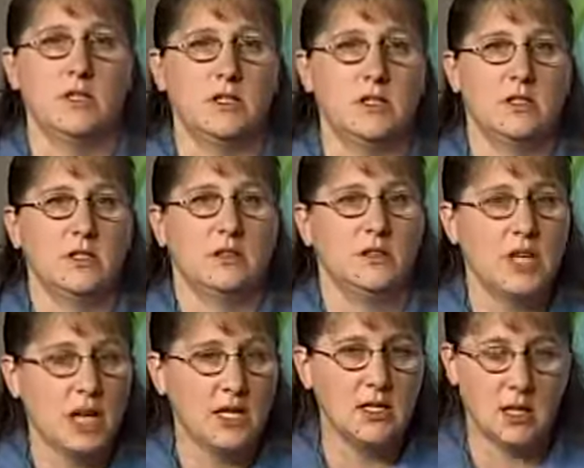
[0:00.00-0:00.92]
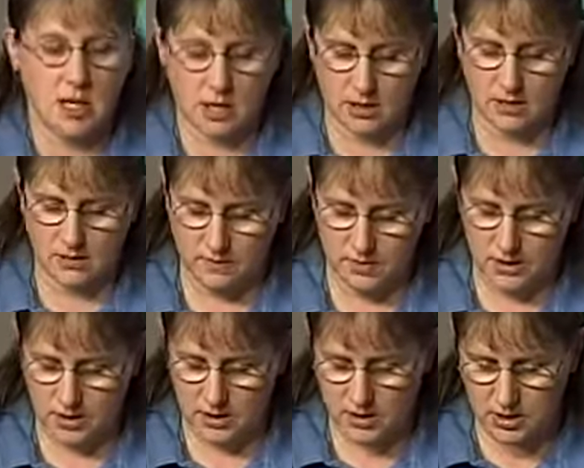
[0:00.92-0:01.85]
still, 10 seconds of
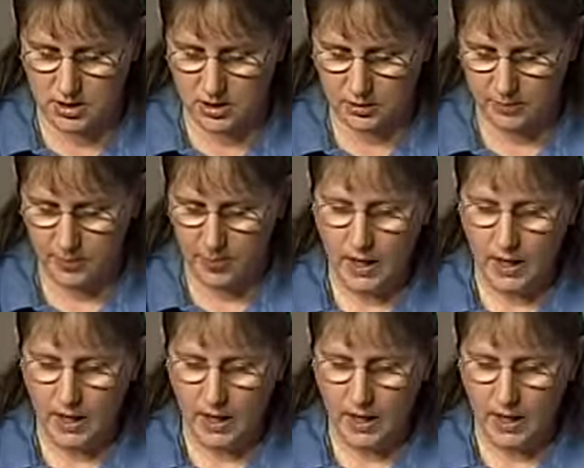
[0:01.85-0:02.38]
sitting still.